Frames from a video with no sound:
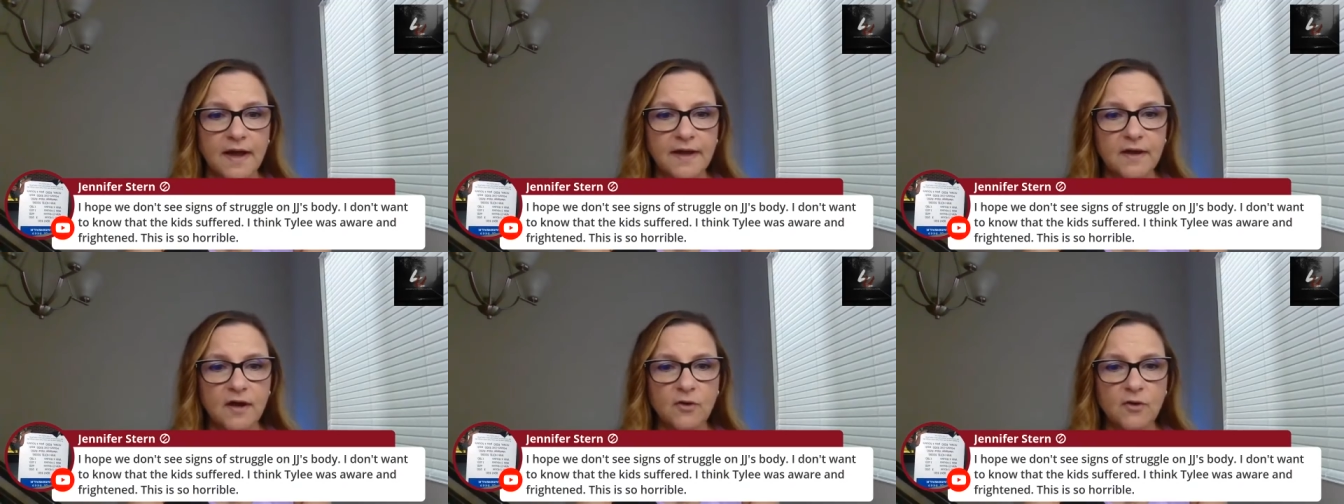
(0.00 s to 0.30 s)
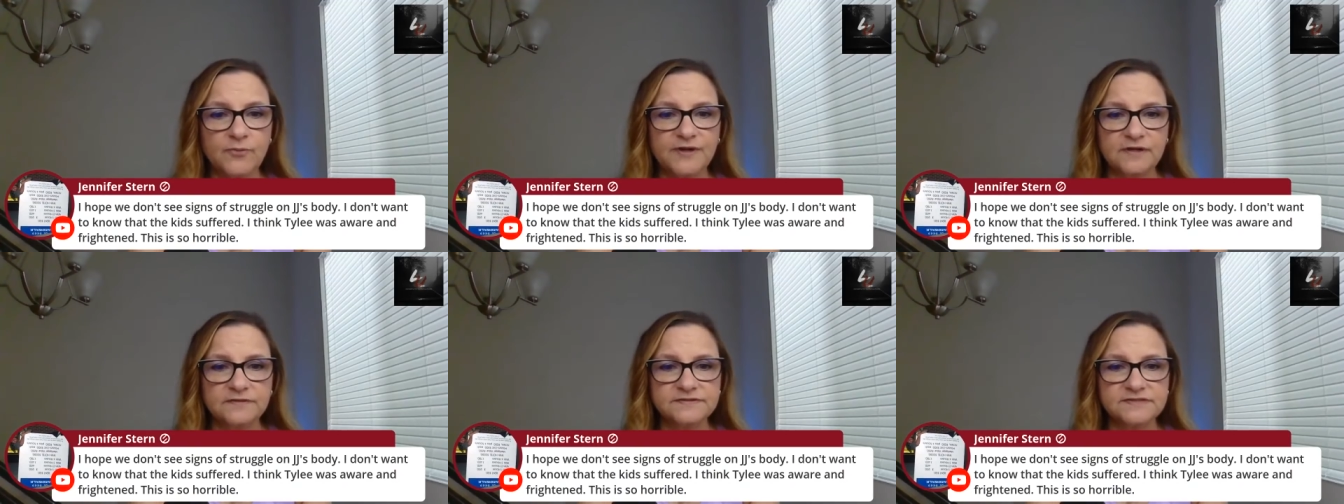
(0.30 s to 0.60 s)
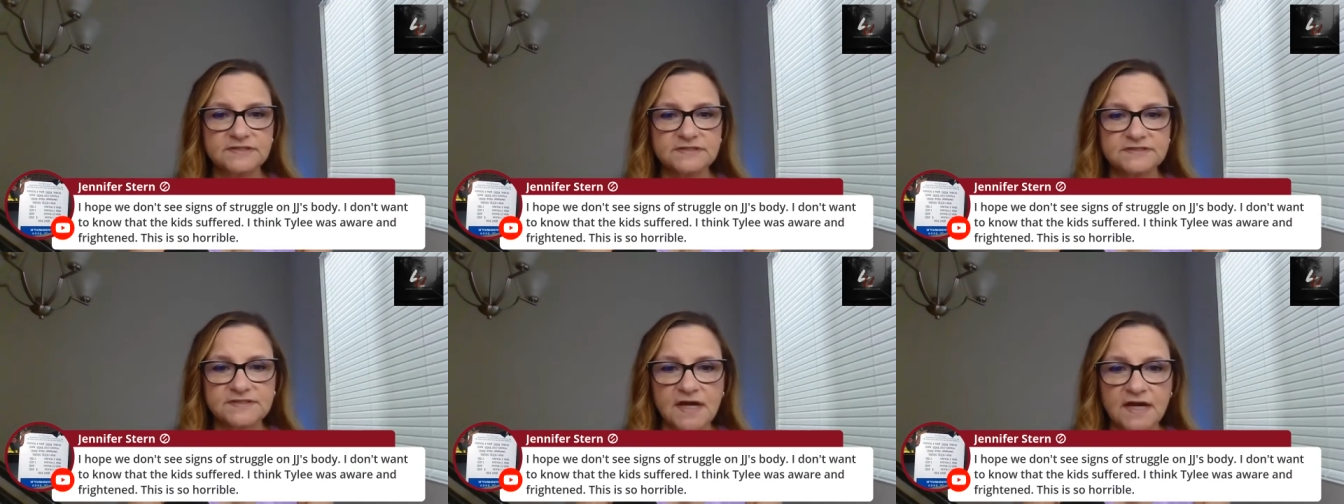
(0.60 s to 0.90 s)
I hope we don't
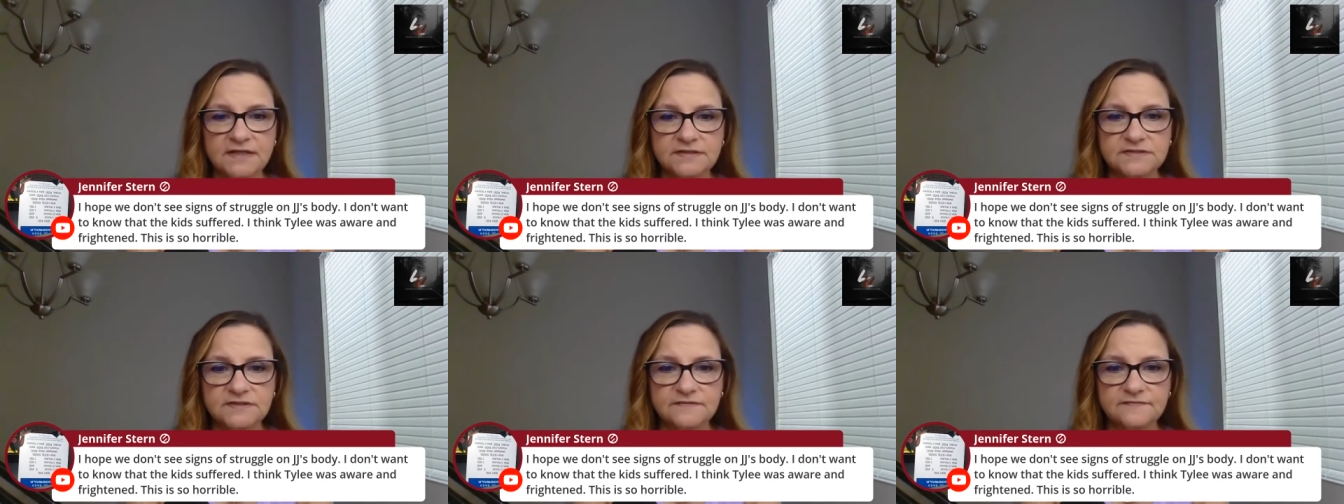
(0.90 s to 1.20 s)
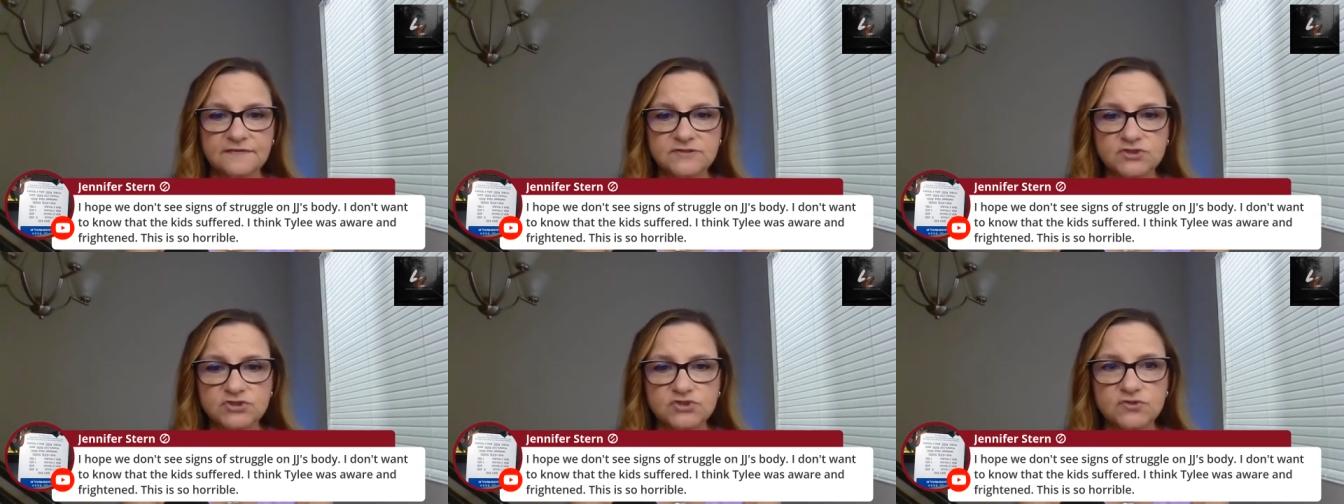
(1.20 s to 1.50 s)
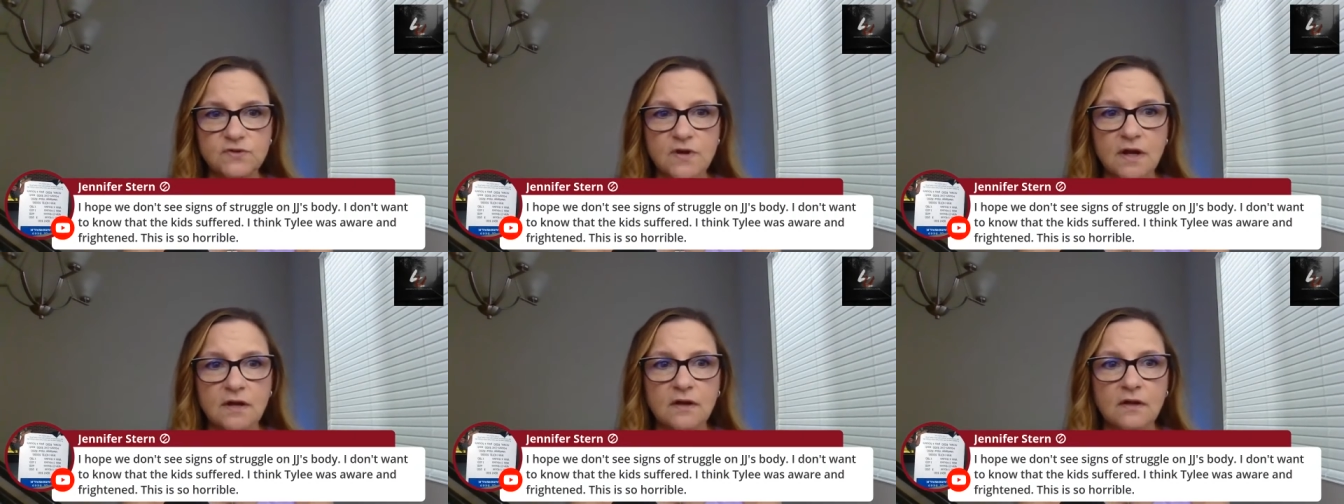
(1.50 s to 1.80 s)
see signs of a
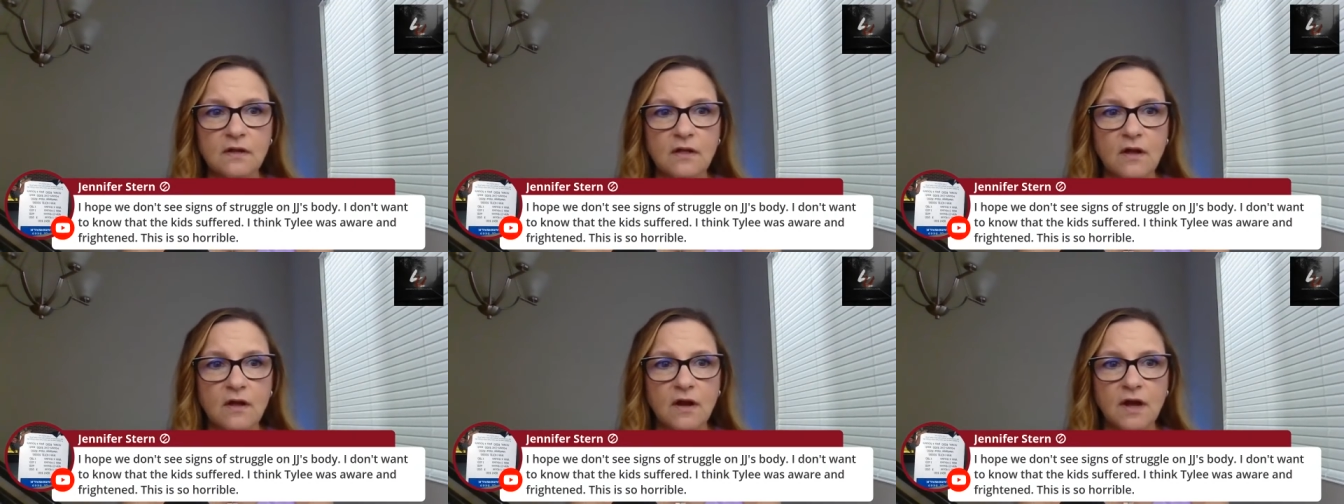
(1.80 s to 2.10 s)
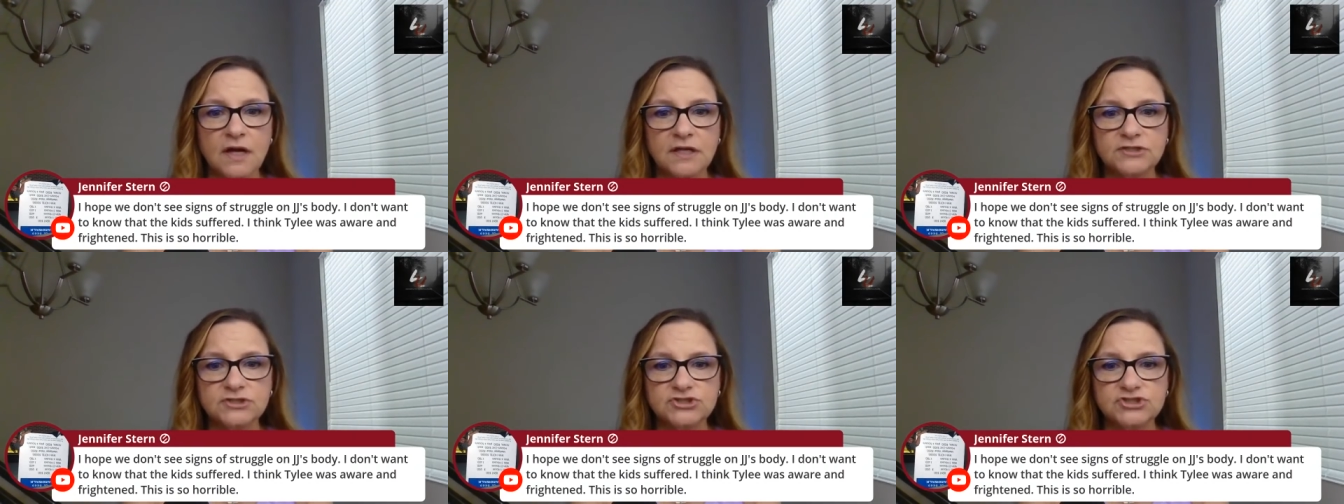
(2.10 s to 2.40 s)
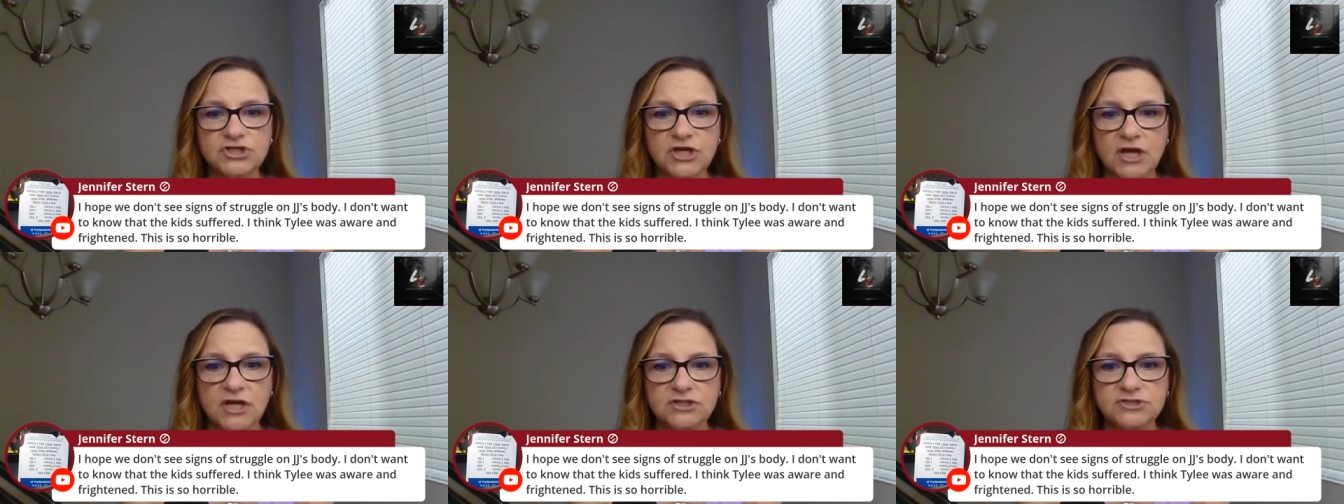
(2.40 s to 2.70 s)
struggle on
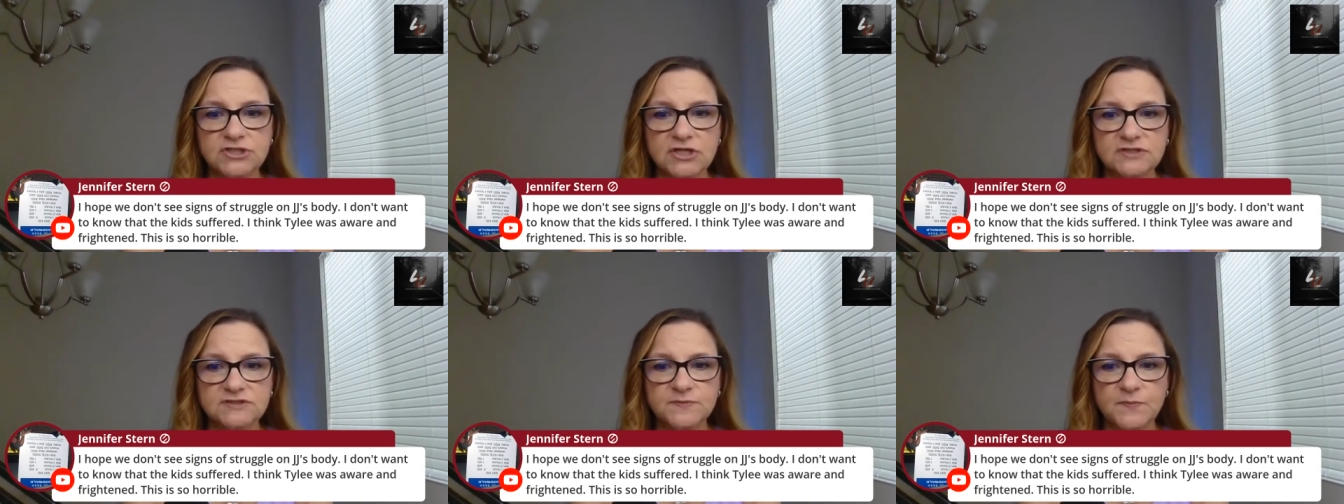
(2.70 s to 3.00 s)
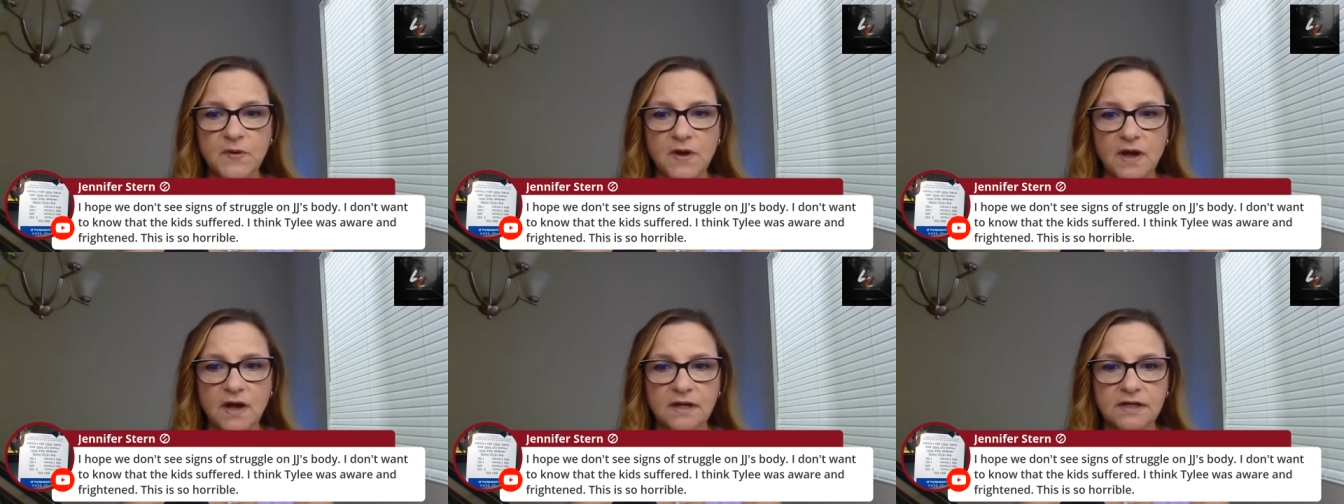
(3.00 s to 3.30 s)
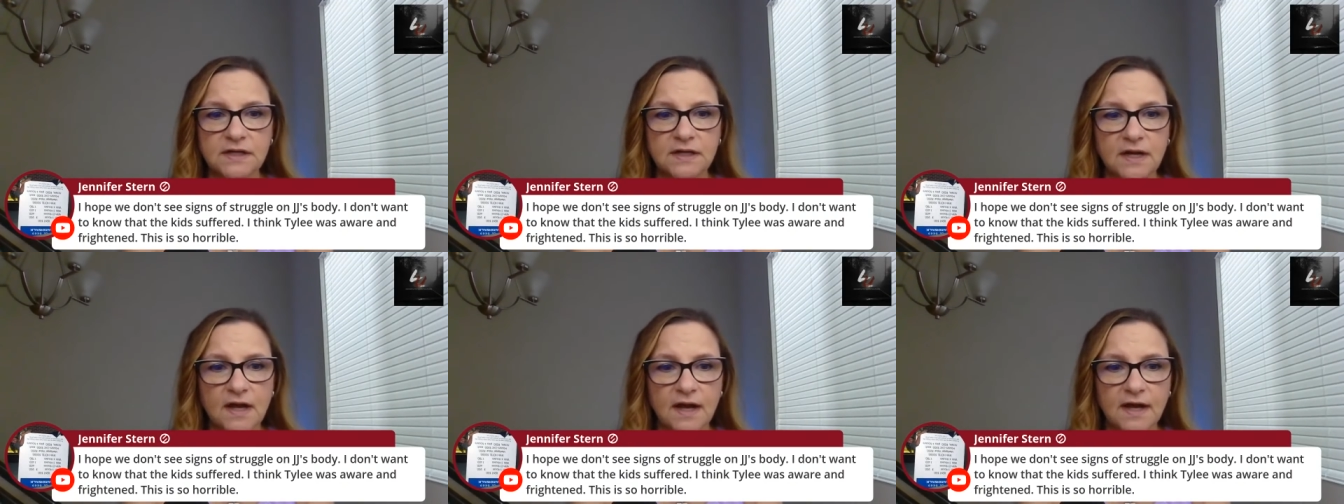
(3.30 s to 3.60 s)
JJ's body.